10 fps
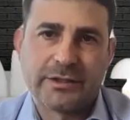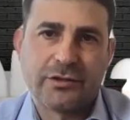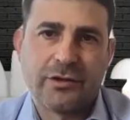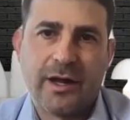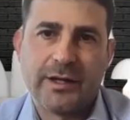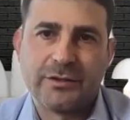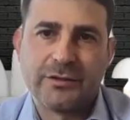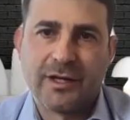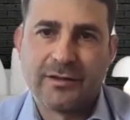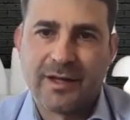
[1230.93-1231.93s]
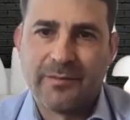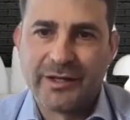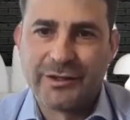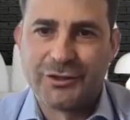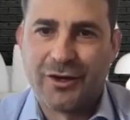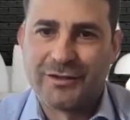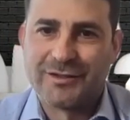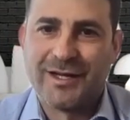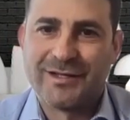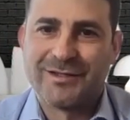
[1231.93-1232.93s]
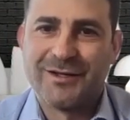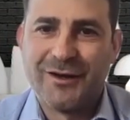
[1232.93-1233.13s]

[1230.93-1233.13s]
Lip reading: tried to sell something to Transnet